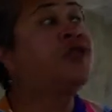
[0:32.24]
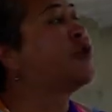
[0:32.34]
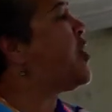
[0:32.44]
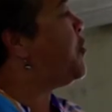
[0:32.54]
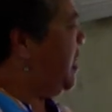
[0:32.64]

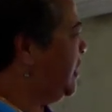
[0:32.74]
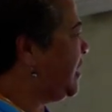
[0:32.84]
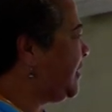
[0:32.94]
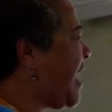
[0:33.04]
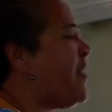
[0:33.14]
Throw in
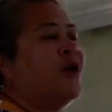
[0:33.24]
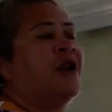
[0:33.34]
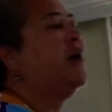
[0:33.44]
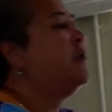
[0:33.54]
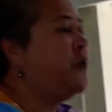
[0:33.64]
the towel.
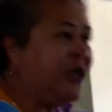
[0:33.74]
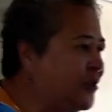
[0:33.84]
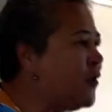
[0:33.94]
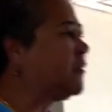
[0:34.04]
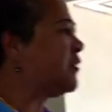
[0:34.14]
We
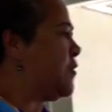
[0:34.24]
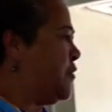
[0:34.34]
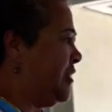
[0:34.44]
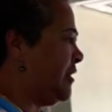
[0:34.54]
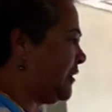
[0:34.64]
don't throw
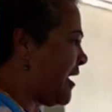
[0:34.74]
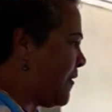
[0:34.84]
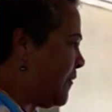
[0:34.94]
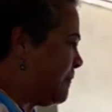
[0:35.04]
in the towel.